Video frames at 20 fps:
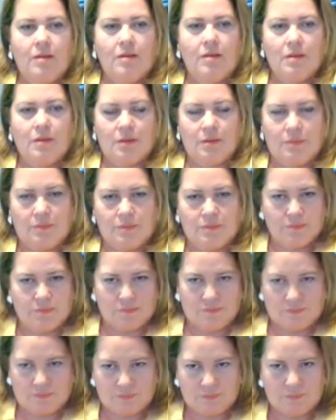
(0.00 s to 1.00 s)

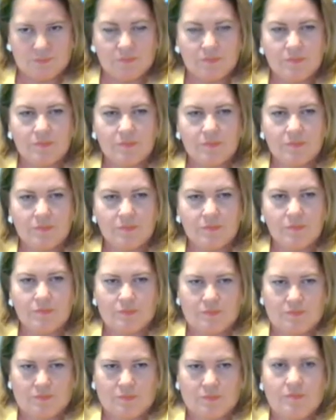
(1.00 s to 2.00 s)

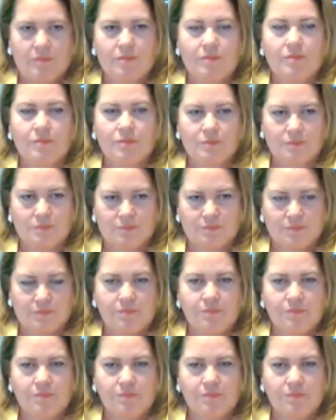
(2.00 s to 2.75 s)
No words are spoken by the person on screen.